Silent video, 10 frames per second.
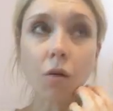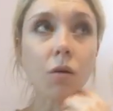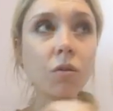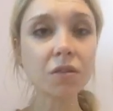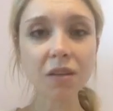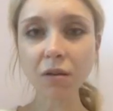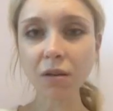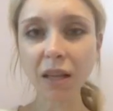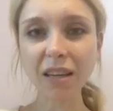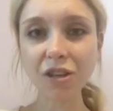Oh,
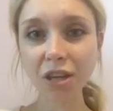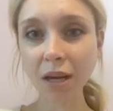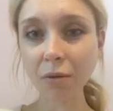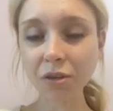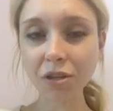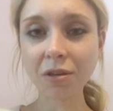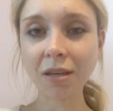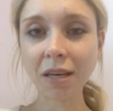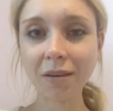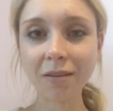also, like showers,
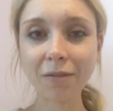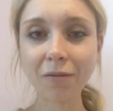you know,